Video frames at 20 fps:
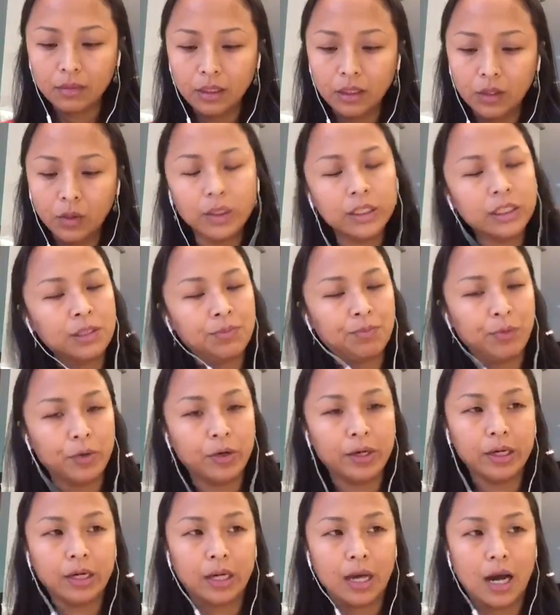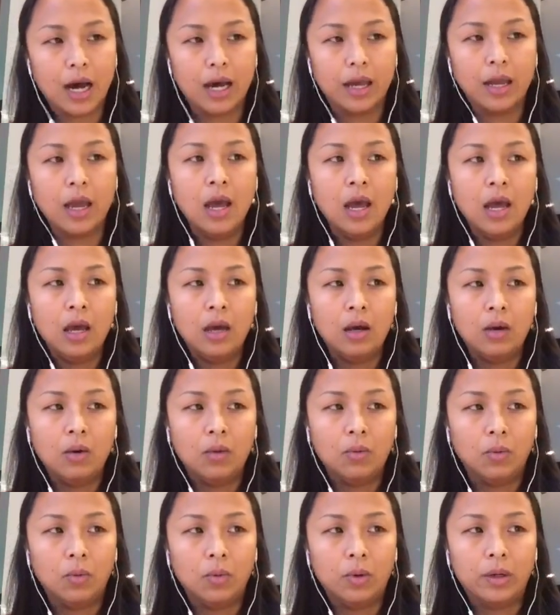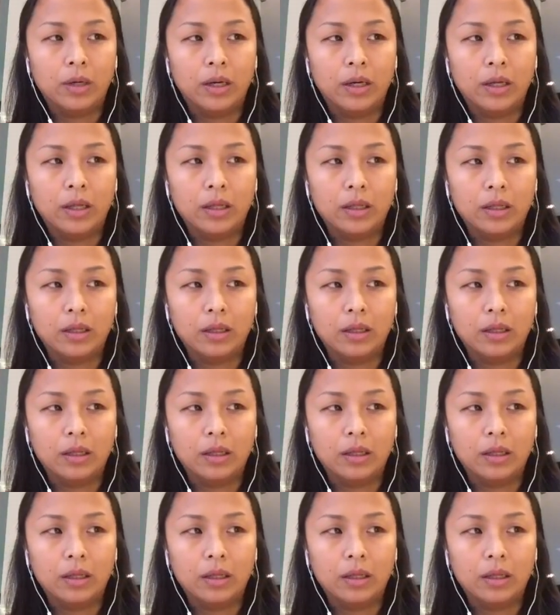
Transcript: Your spirit guide will